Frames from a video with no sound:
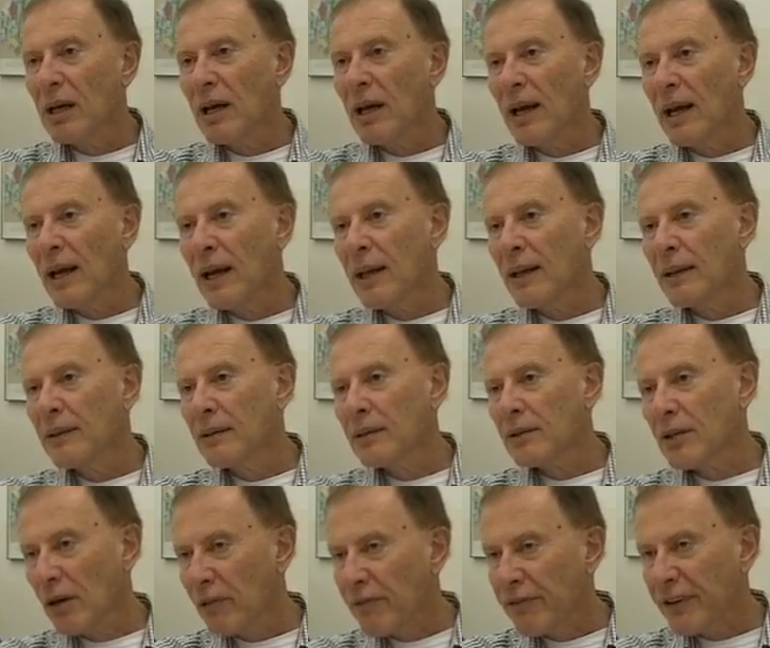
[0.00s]

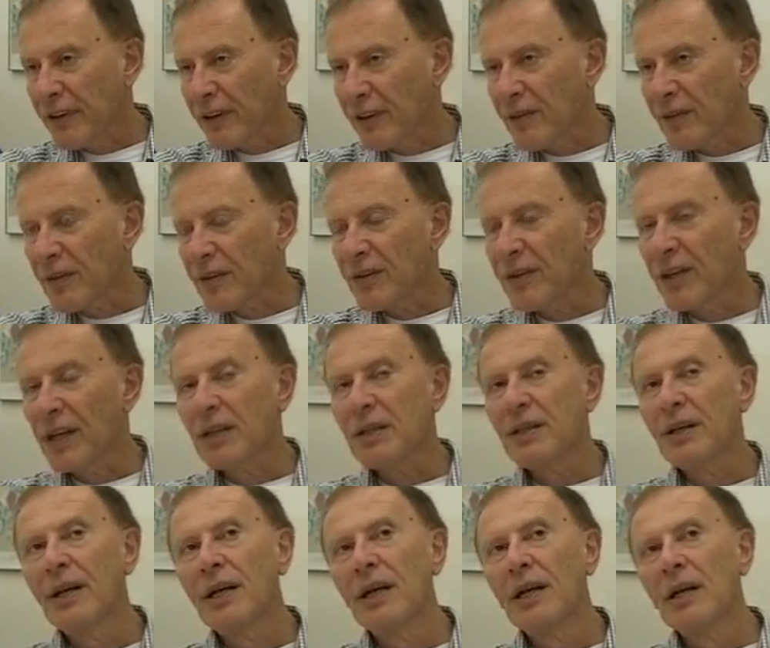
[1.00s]
and confidence that
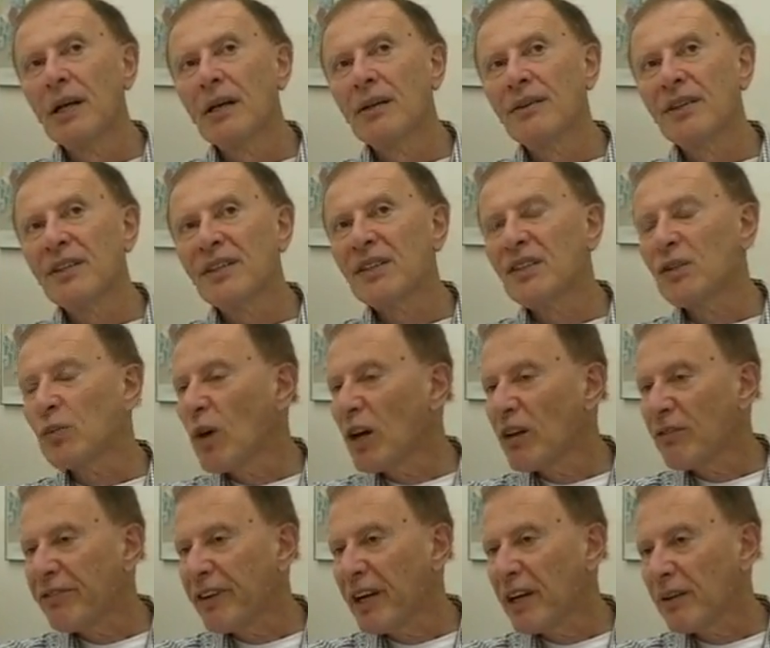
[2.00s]
this is
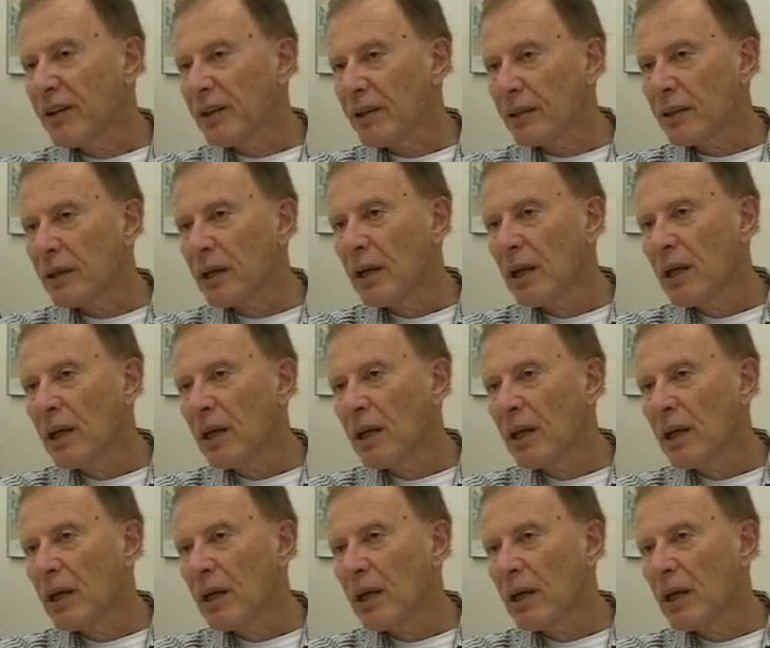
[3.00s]
well-founded.